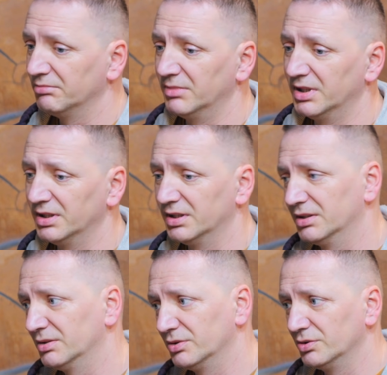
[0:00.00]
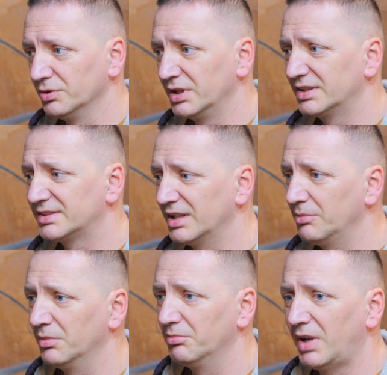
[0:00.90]
doing
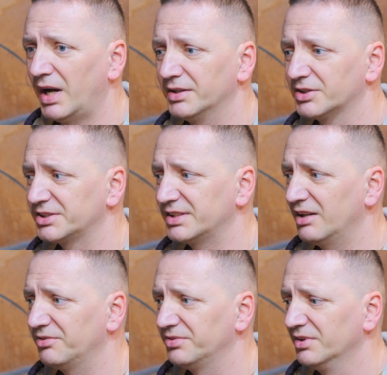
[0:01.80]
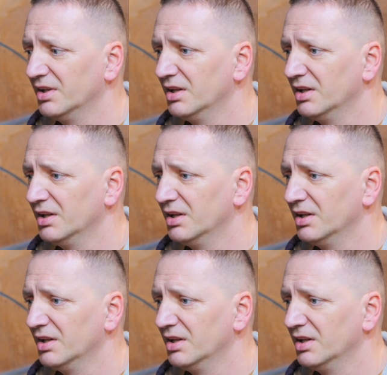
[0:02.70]
some minor stuff,